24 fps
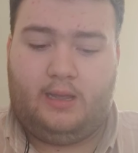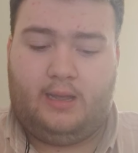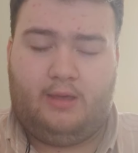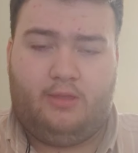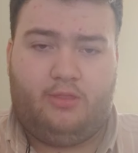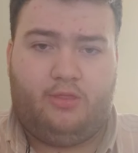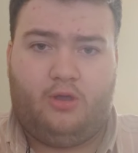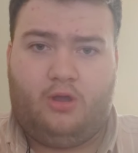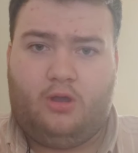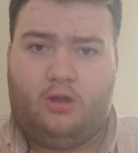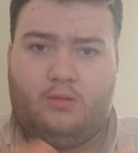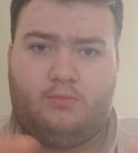I
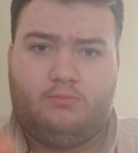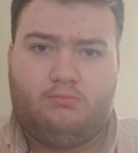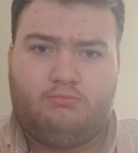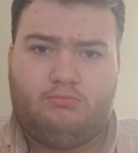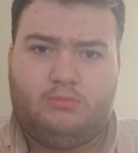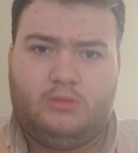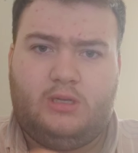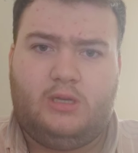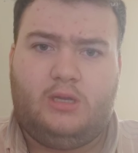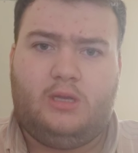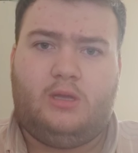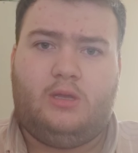thought,
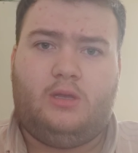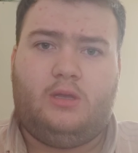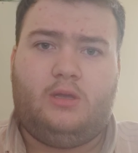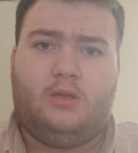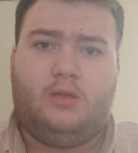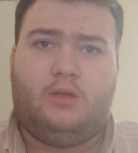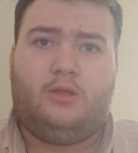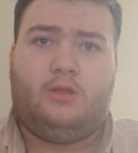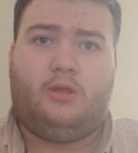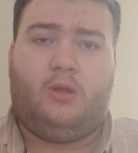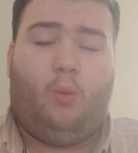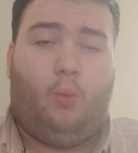
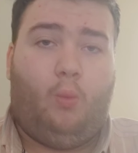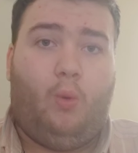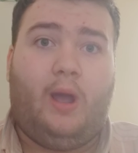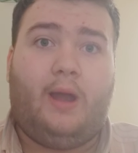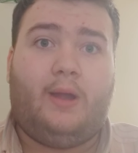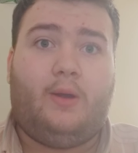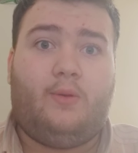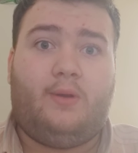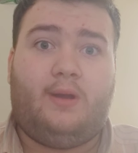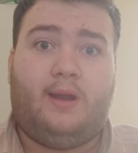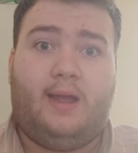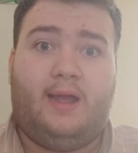why
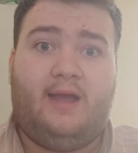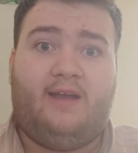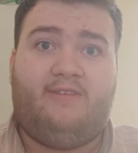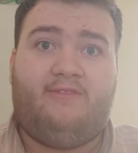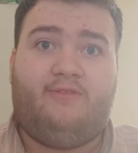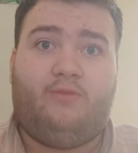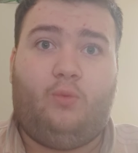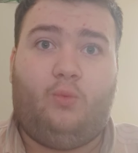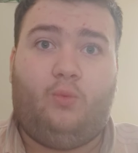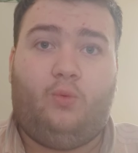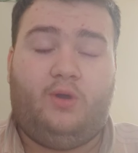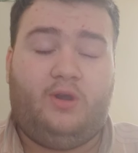don't I
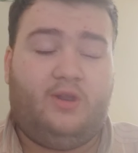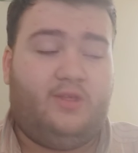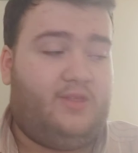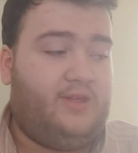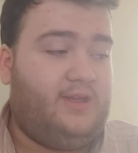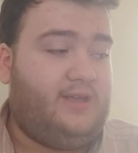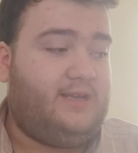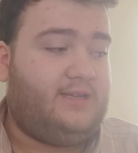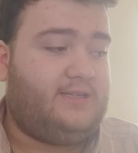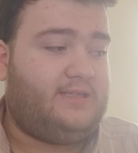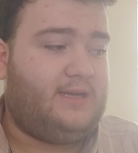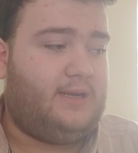have one of
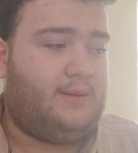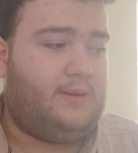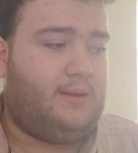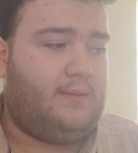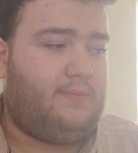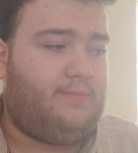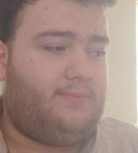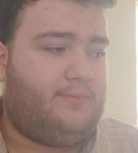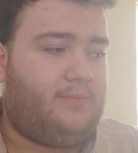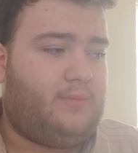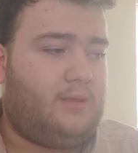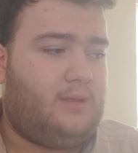these?
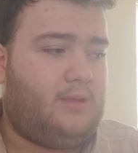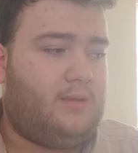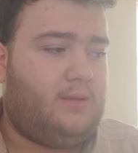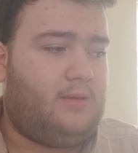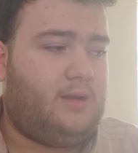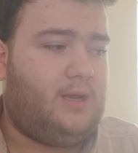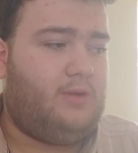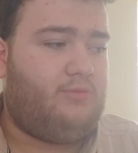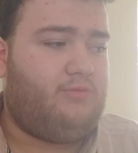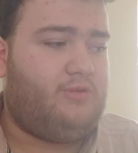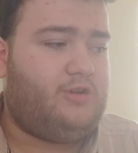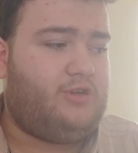Now,
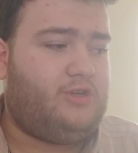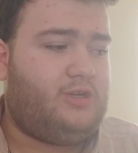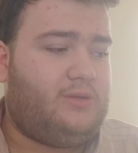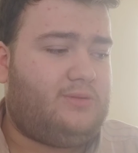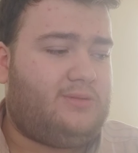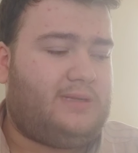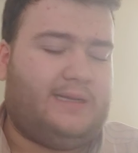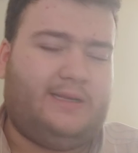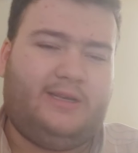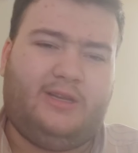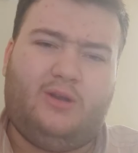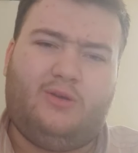I originally
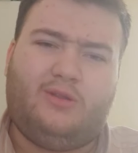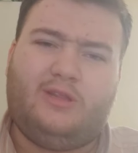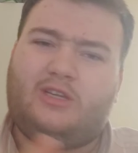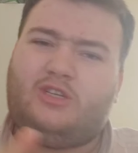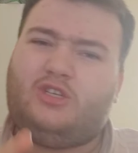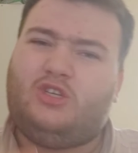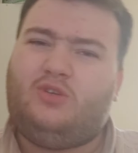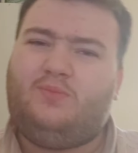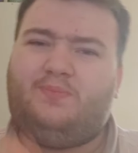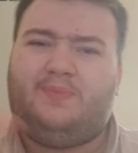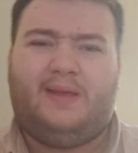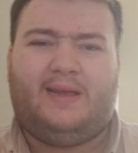was like, they're
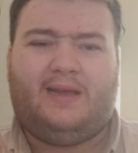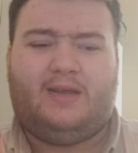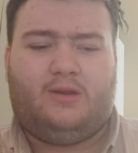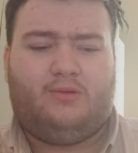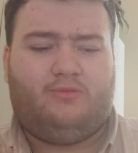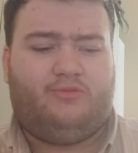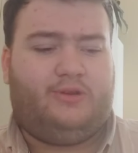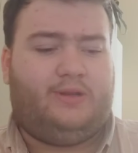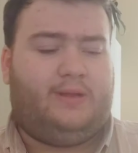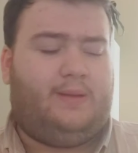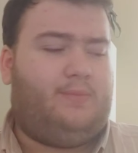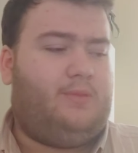too big.
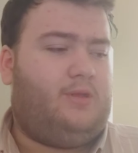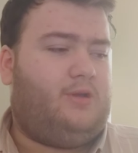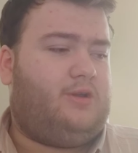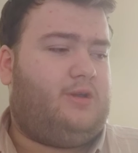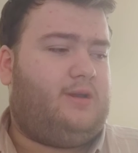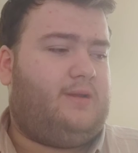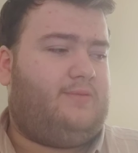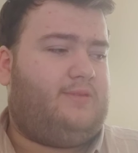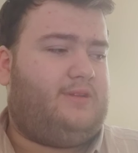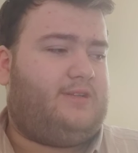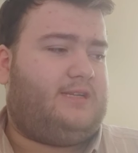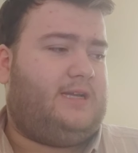I'm not
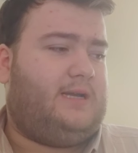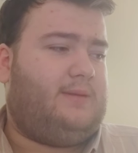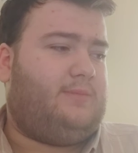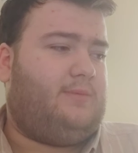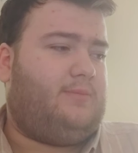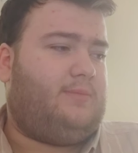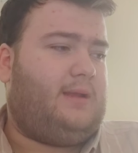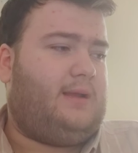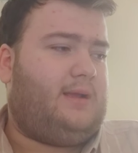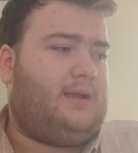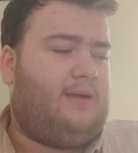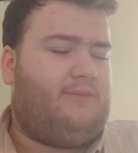gonna have the time.
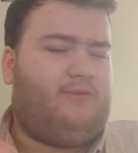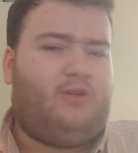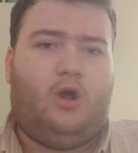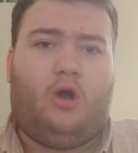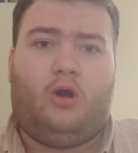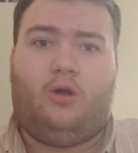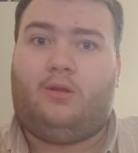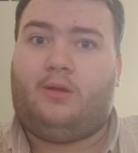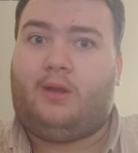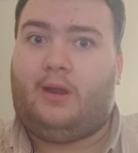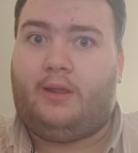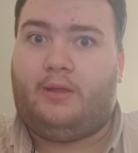I'm like, I've got
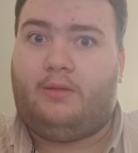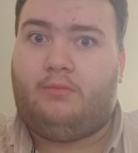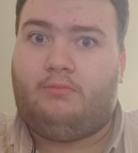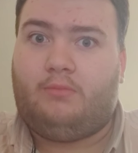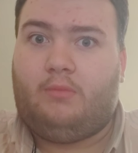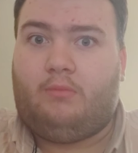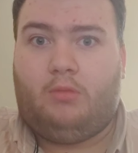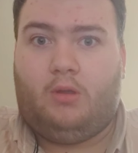all day.